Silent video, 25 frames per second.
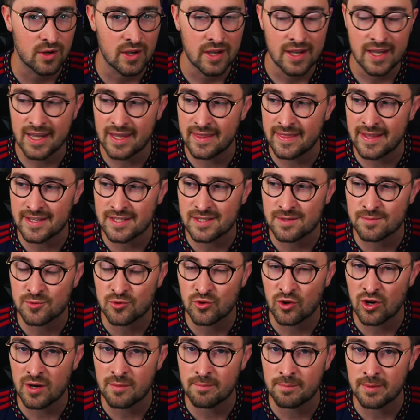Hit that
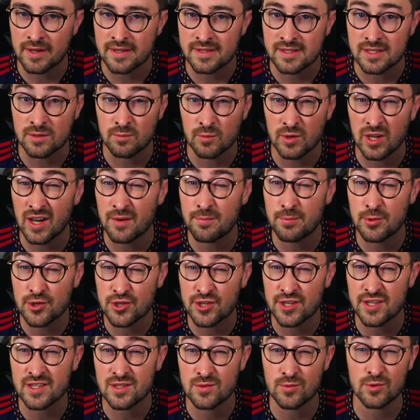subscribe button. We are
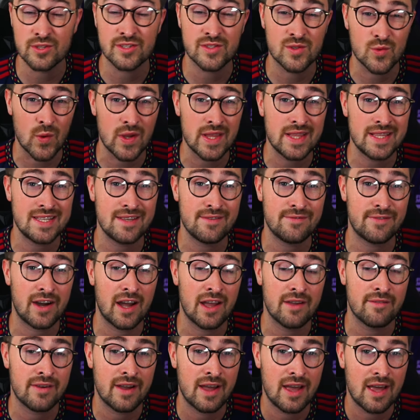pushing towards
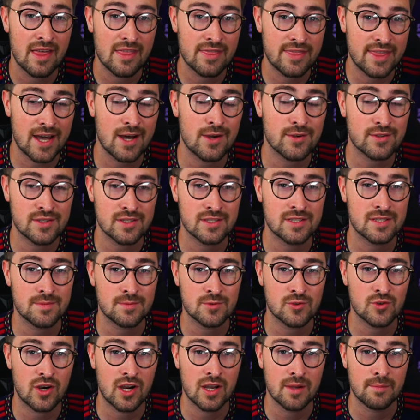25,000
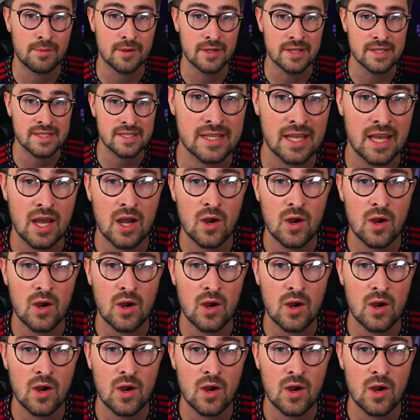subscribers.